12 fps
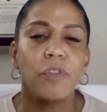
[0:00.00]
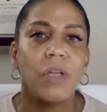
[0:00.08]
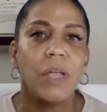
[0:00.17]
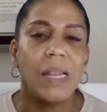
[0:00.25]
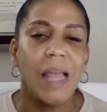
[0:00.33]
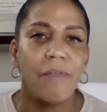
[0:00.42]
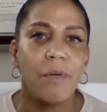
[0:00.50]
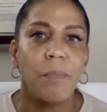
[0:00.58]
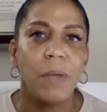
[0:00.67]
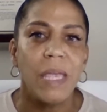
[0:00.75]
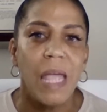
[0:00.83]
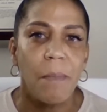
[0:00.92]
after 11
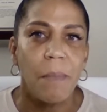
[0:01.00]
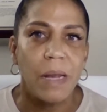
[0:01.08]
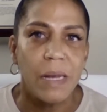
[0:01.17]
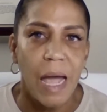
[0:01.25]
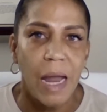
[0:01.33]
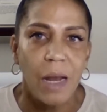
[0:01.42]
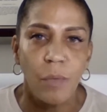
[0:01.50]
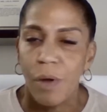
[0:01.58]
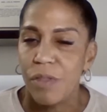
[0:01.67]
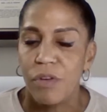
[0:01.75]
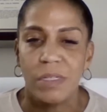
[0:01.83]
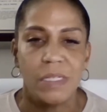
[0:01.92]
p.m. at night,
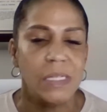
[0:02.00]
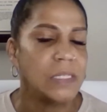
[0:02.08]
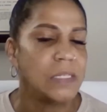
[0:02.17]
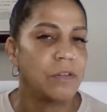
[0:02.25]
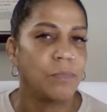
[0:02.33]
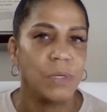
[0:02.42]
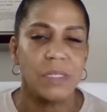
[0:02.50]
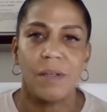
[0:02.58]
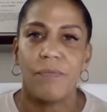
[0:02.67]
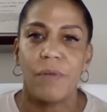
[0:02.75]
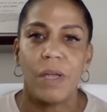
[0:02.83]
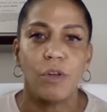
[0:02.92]
whether it's Eastern,
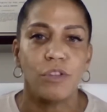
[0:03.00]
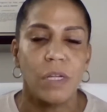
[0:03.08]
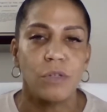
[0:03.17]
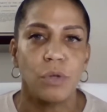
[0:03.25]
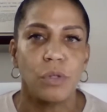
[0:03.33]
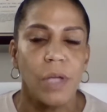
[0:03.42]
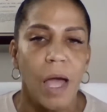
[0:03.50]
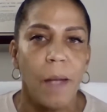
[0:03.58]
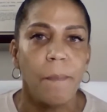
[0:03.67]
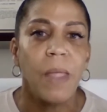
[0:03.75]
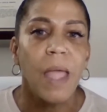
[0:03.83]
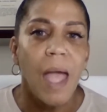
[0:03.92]
Pacific, or Central
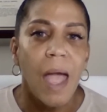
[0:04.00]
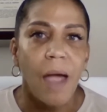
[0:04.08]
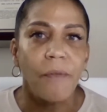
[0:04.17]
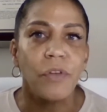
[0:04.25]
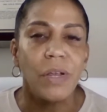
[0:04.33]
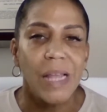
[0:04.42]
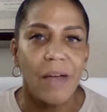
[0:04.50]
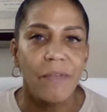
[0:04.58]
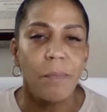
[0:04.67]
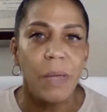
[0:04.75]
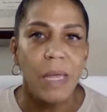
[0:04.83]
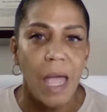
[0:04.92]
Time. After
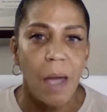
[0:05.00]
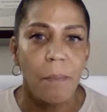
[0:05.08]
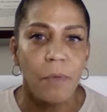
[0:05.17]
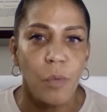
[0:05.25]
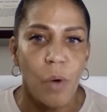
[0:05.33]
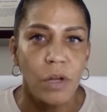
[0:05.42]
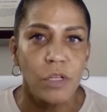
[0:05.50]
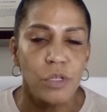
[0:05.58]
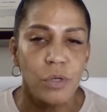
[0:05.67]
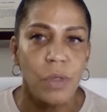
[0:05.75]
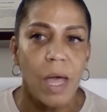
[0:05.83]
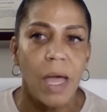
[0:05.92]
11 p.m., you want to
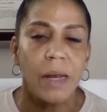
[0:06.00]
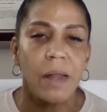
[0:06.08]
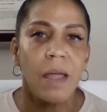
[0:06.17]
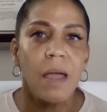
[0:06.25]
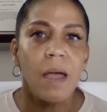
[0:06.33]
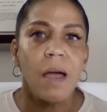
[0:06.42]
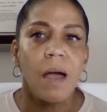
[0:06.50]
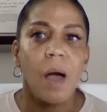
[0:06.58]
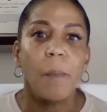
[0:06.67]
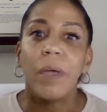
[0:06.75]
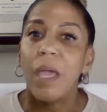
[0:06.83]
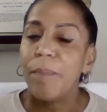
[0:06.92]
do that.
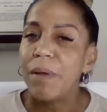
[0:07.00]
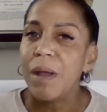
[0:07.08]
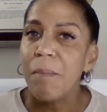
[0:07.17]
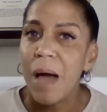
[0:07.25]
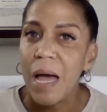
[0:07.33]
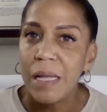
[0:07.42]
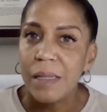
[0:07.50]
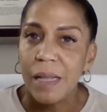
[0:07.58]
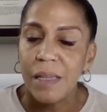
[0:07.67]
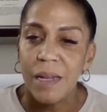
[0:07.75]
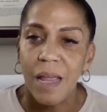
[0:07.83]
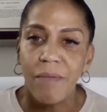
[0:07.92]
Keeping in mind
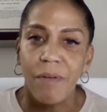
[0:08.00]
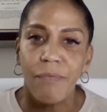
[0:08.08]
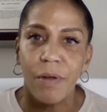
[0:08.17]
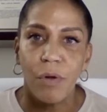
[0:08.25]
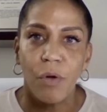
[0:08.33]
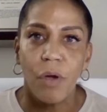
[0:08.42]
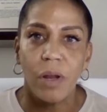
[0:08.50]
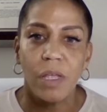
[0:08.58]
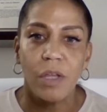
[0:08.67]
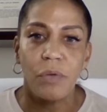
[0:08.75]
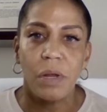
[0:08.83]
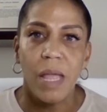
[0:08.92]
that the Navy Federal
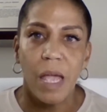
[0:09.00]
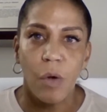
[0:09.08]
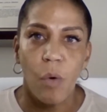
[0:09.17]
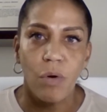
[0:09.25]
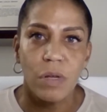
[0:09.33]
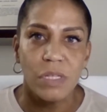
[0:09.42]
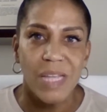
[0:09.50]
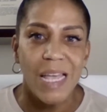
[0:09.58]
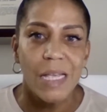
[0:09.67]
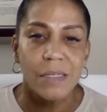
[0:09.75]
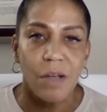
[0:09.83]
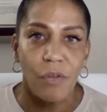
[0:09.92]
Credit Union headquarters
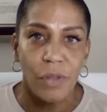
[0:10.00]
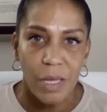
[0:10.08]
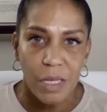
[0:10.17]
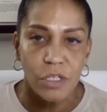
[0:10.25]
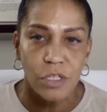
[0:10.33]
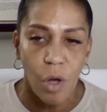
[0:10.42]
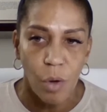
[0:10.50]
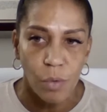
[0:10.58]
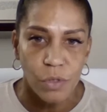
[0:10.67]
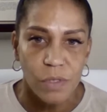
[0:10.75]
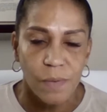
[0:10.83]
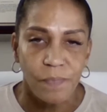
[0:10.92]
is on the East
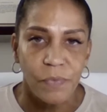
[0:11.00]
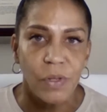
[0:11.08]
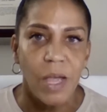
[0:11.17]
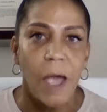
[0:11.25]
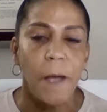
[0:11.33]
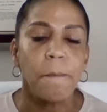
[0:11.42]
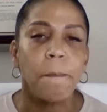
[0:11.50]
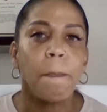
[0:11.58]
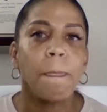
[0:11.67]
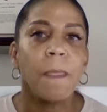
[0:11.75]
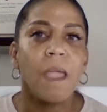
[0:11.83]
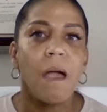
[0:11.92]
Coast. Okay.
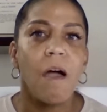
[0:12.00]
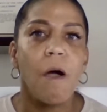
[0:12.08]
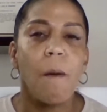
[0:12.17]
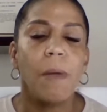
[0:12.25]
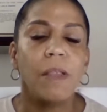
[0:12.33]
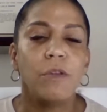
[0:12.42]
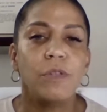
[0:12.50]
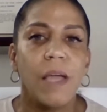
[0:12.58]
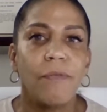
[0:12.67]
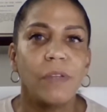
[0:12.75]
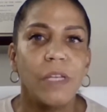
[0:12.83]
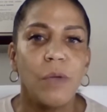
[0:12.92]
And you
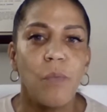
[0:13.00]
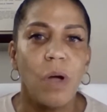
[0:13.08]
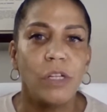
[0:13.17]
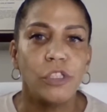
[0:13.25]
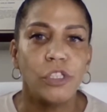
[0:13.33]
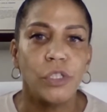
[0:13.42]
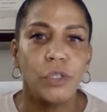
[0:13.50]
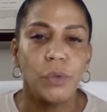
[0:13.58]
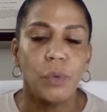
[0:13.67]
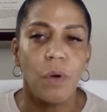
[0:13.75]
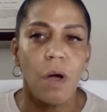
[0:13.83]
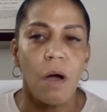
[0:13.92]
definitely want
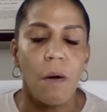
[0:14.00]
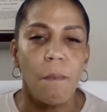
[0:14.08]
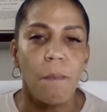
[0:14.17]
to